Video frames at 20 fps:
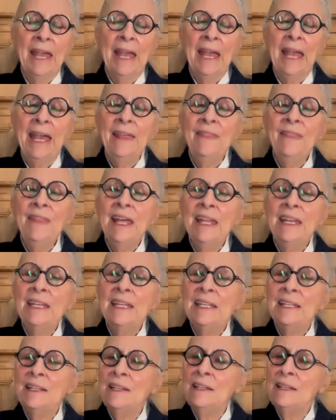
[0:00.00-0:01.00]
And then
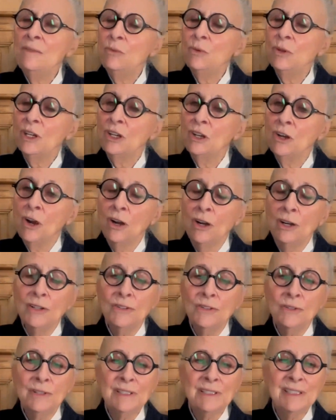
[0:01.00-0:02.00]
in regard
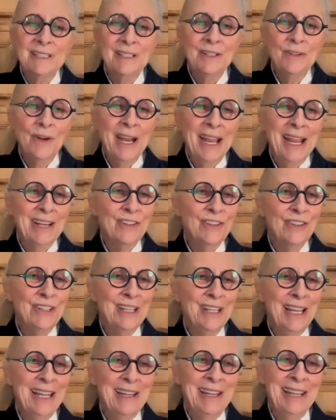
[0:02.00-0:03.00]
to this
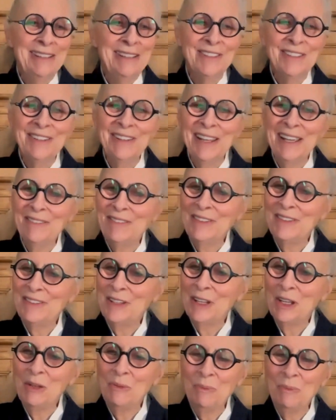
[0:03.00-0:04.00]
interaction, I just have to
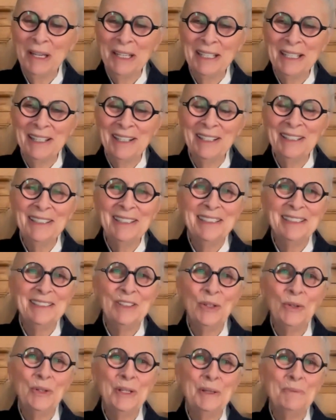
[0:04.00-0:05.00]
say my colleague,
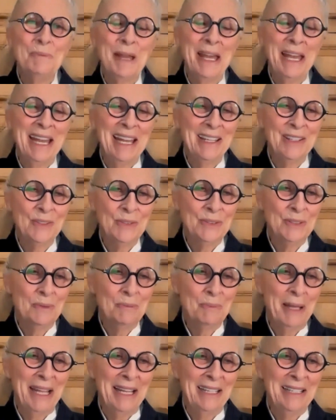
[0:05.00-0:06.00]
Tony Back, who's a
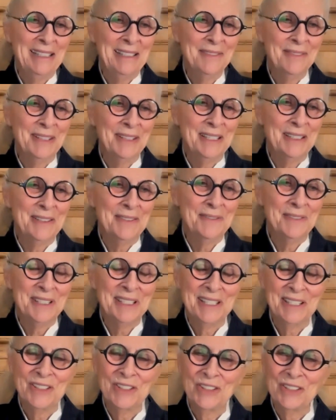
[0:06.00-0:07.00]
palliative care
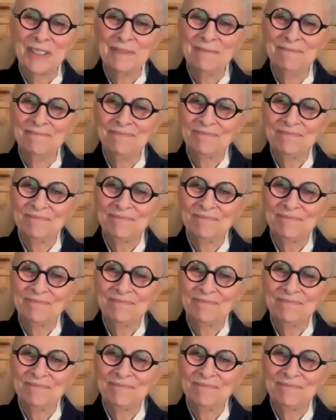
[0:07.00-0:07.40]
physician,